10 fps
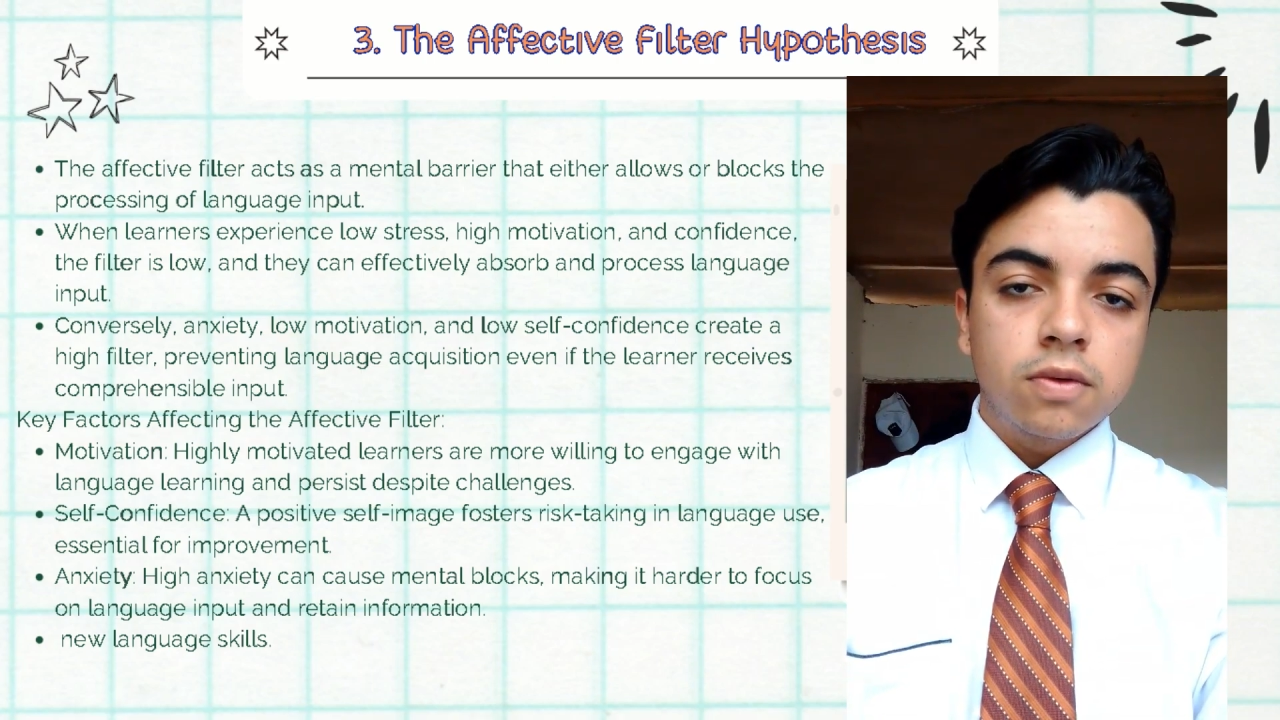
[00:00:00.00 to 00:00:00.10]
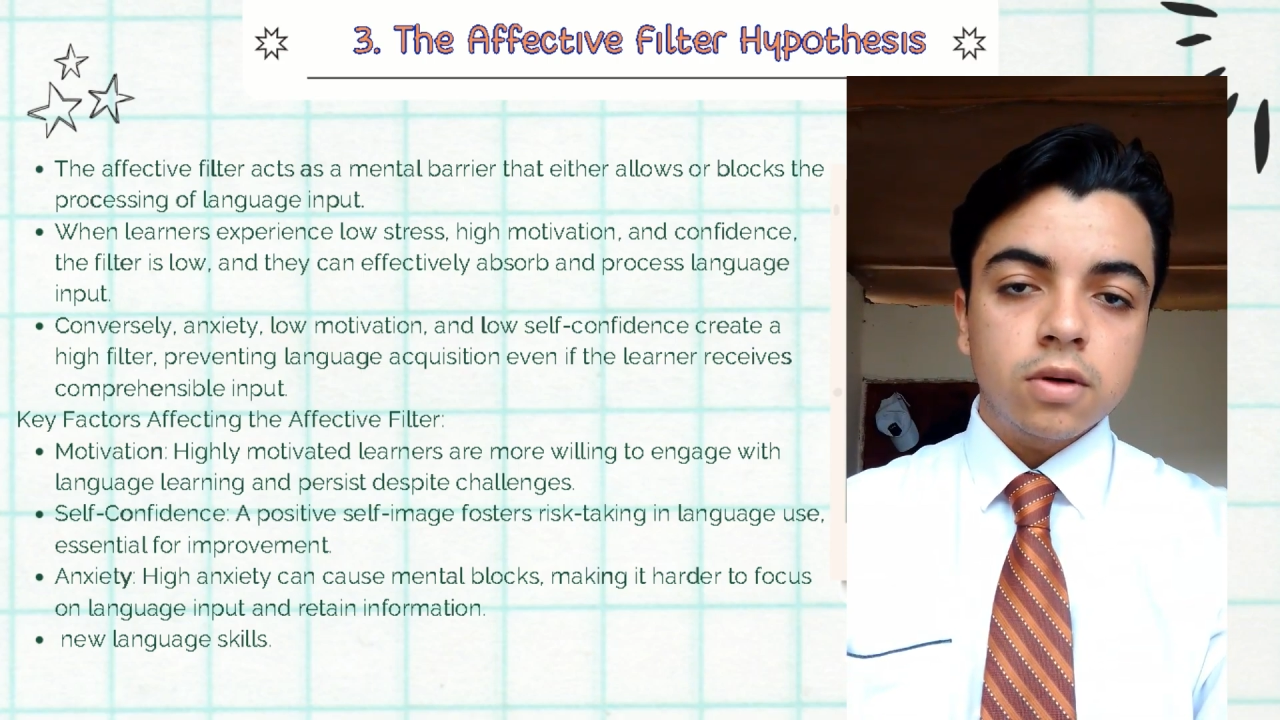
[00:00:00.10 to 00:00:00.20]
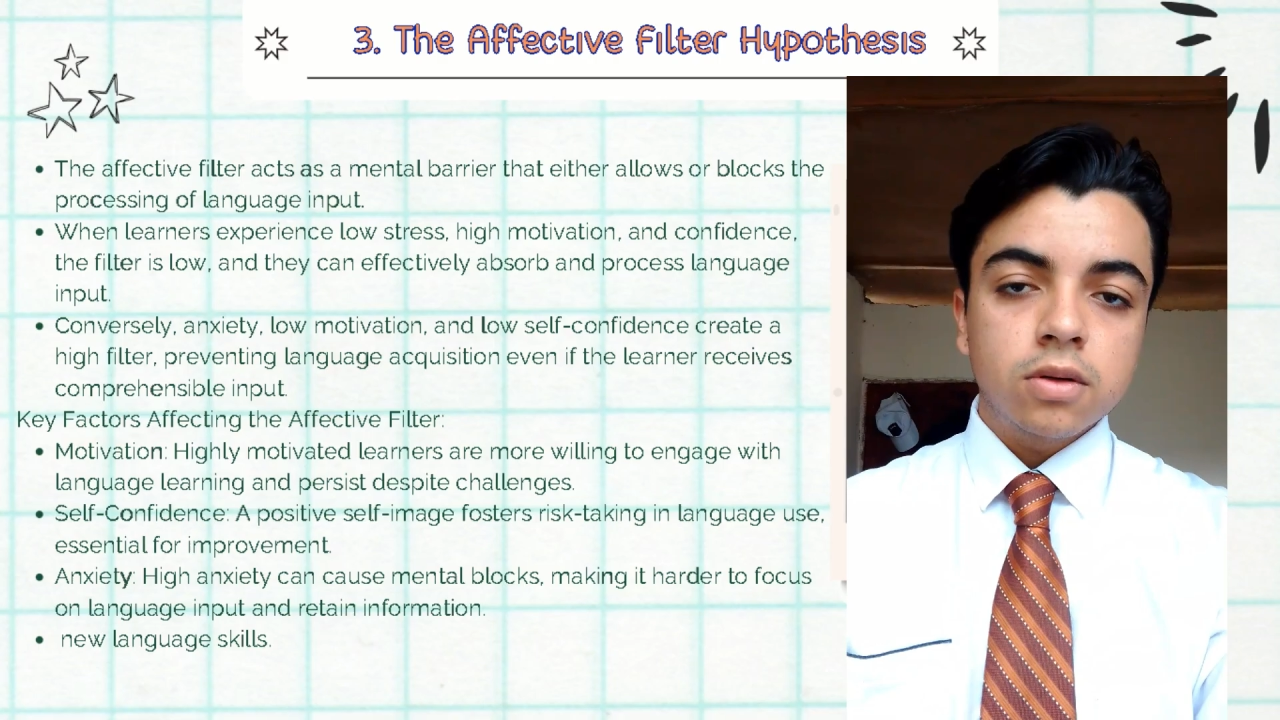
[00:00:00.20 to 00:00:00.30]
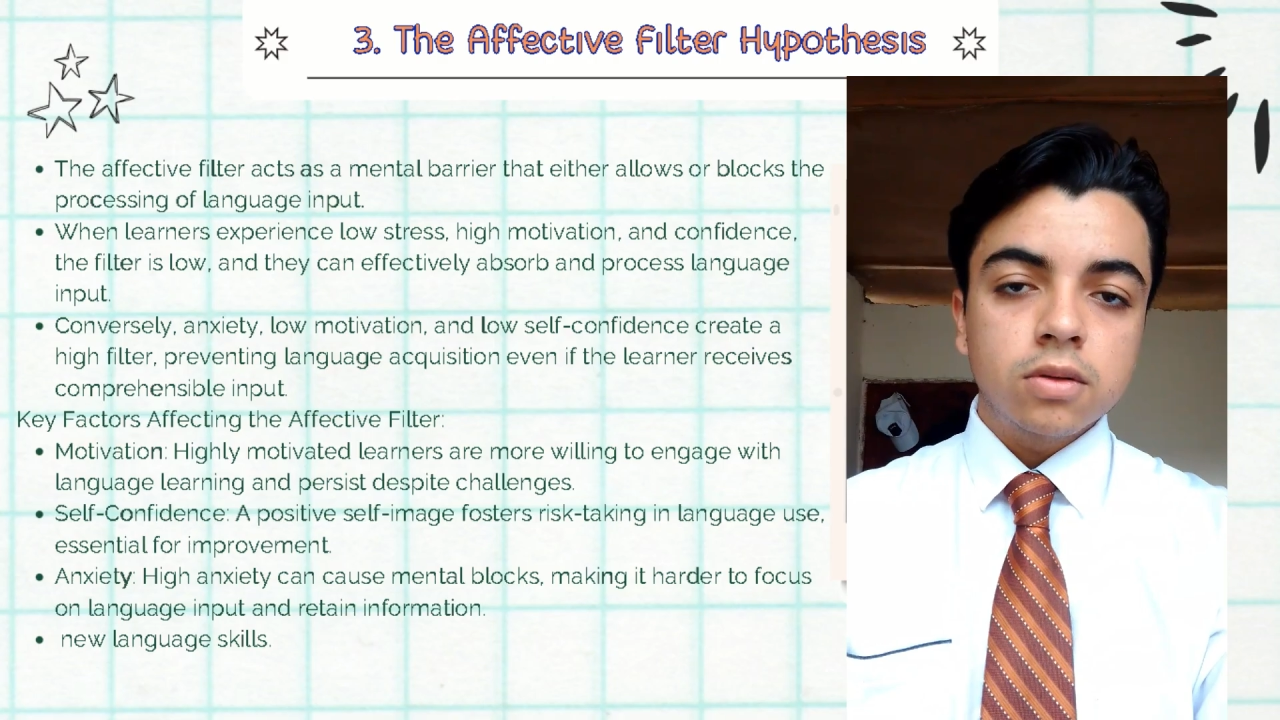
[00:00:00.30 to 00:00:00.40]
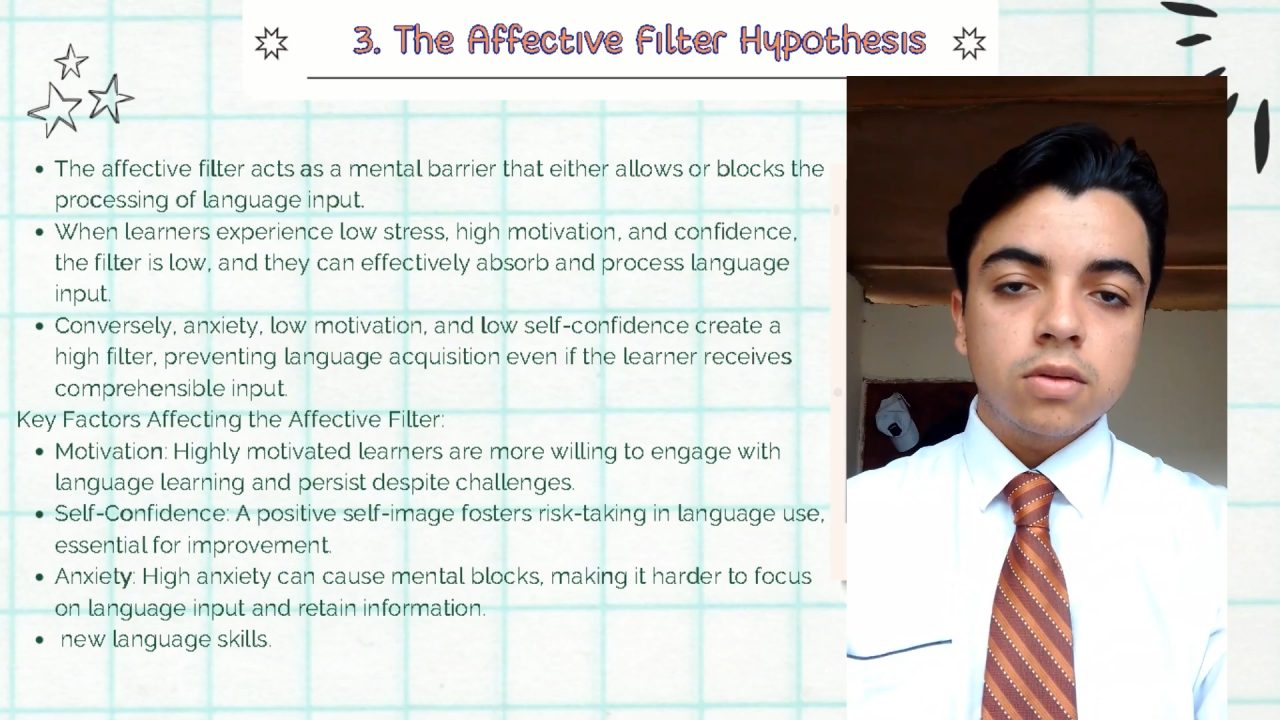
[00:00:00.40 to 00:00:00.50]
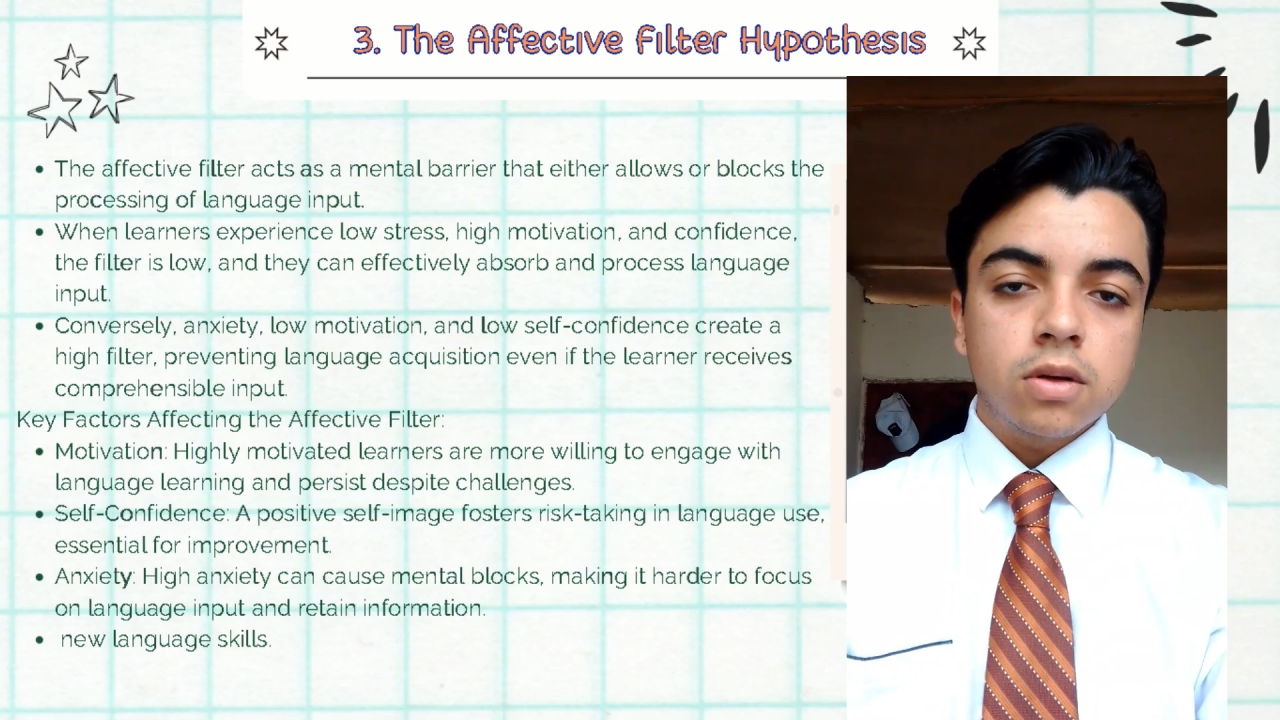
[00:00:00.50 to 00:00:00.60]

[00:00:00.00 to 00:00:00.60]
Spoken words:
focus